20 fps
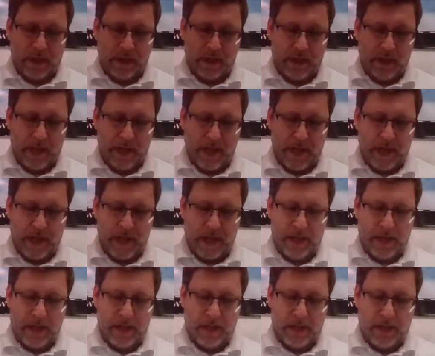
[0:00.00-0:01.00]

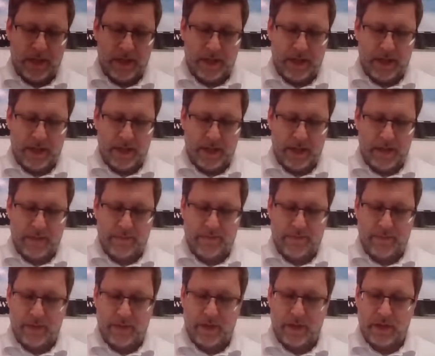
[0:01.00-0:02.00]

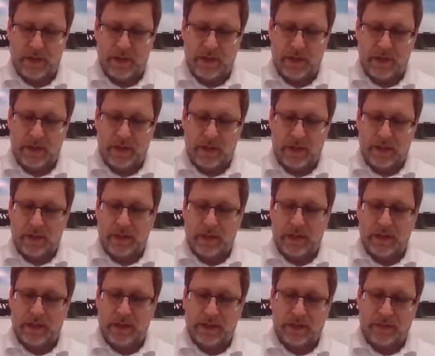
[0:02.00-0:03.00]
9M,
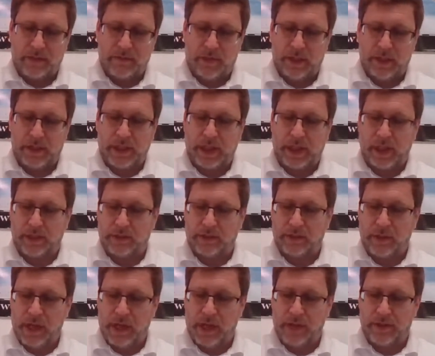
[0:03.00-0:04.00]
3's
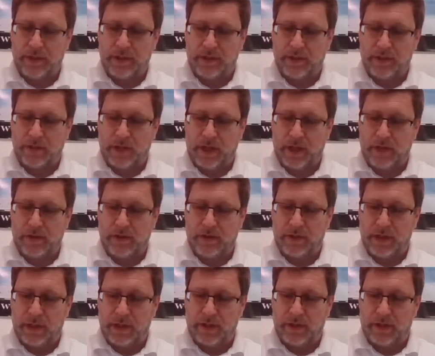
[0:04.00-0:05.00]
cancel out, is greater
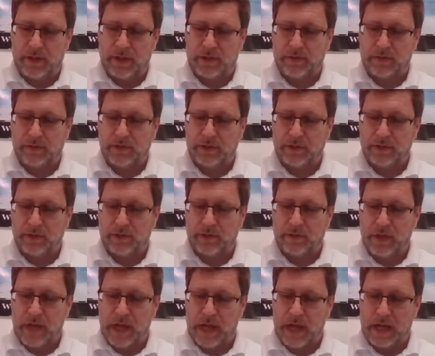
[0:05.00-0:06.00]
than or equal to
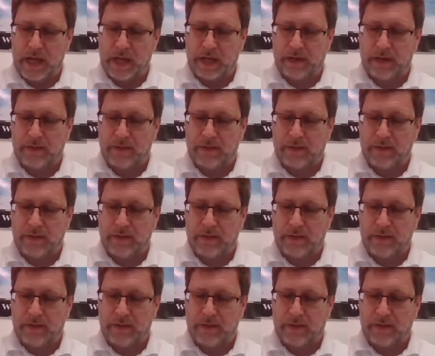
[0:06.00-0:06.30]
9.